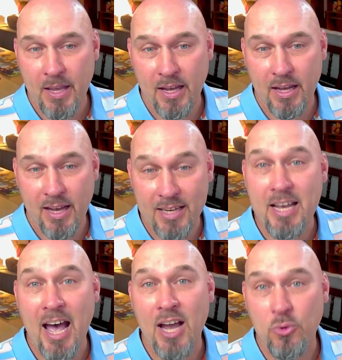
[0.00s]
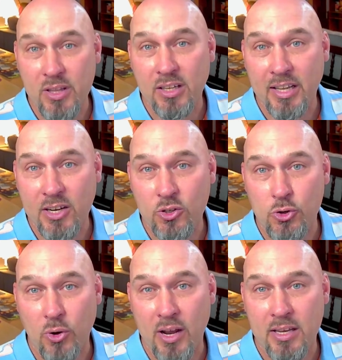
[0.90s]
attack with a lethal
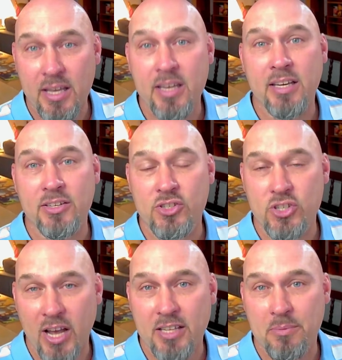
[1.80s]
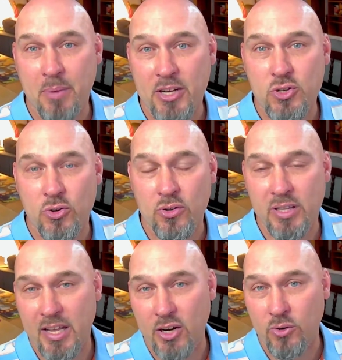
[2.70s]
Drake, he can check to make sure that
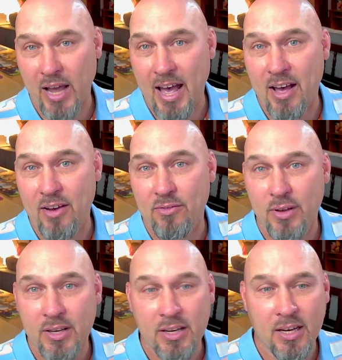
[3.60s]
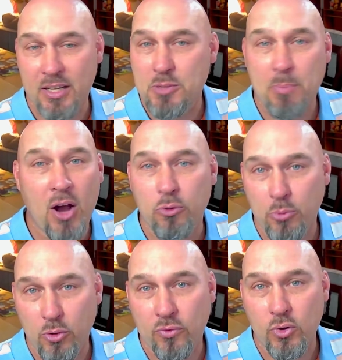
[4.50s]
they don't have spot
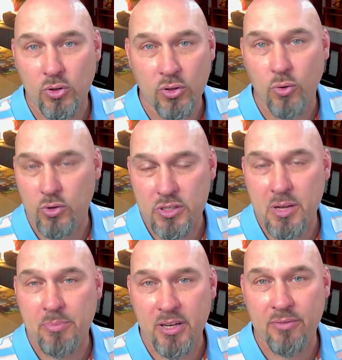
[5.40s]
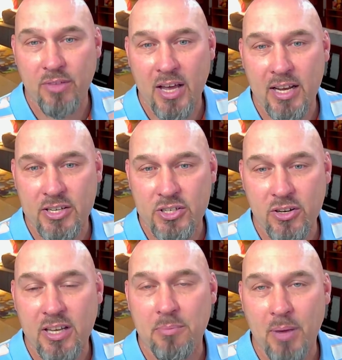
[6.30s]
removal or something of that nature. He
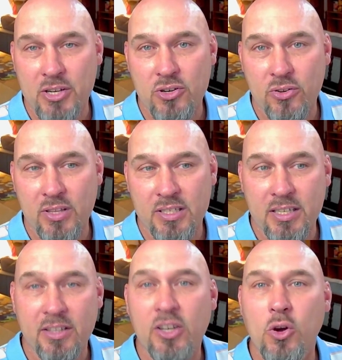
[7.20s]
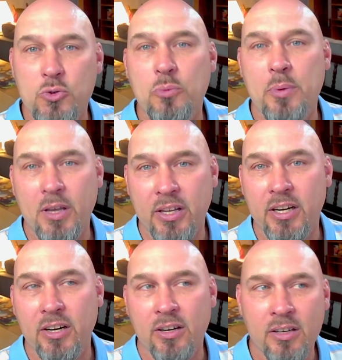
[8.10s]
can make sure that the coast will be
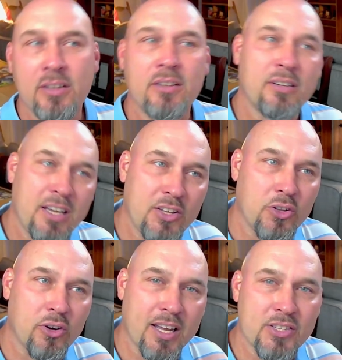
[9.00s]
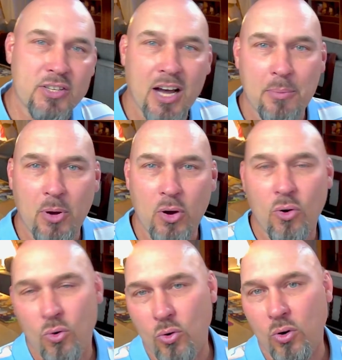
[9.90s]
clear either against combo
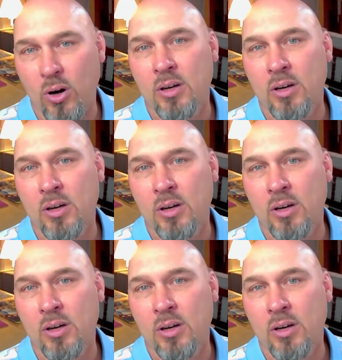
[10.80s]
or